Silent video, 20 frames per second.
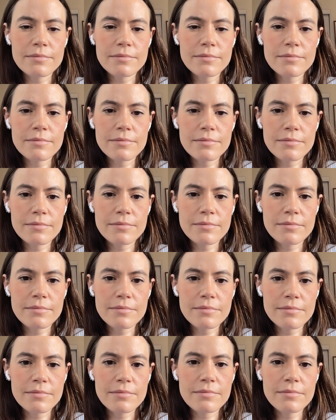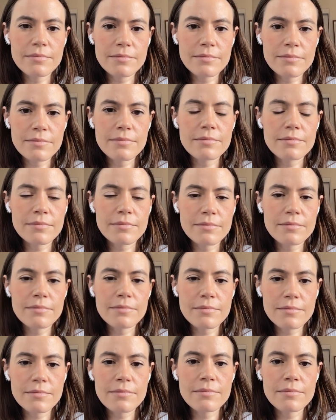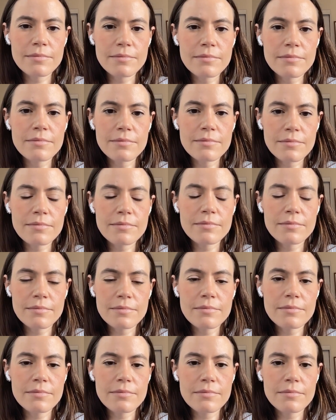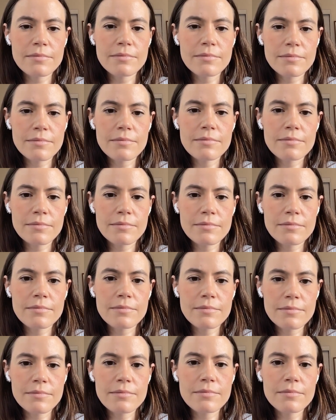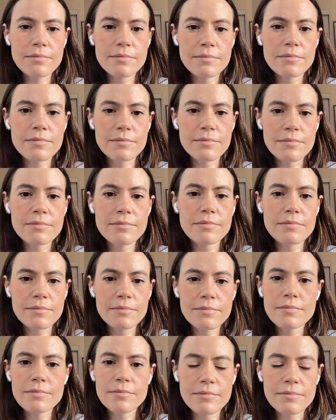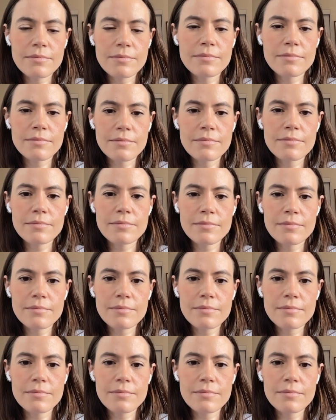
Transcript: [no speech]